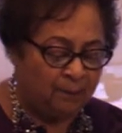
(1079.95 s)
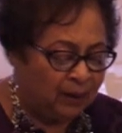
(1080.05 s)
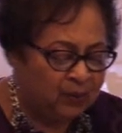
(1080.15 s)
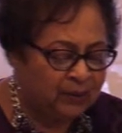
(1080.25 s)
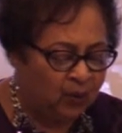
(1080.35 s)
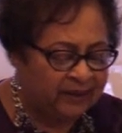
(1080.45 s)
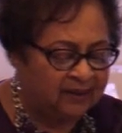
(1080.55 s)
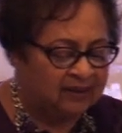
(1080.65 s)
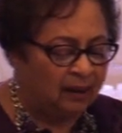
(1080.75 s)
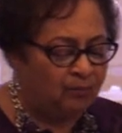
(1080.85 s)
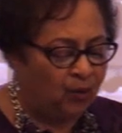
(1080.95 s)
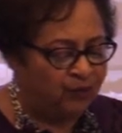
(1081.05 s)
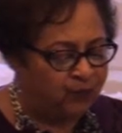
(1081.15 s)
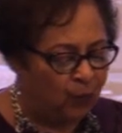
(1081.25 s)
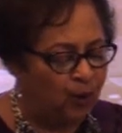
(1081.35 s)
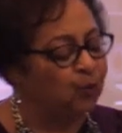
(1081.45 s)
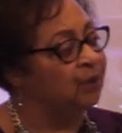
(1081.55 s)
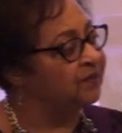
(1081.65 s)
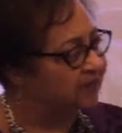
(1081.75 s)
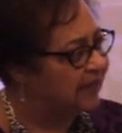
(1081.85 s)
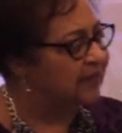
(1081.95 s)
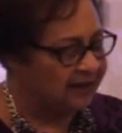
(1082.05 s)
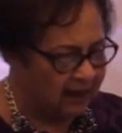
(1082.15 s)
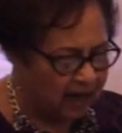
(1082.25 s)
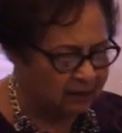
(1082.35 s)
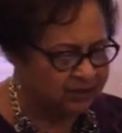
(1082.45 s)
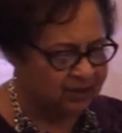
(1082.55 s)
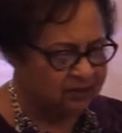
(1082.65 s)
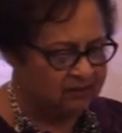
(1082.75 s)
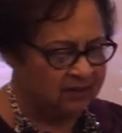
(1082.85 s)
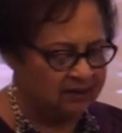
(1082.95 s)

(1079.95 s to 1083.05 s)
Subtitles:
But we wanted a more forward-thinking option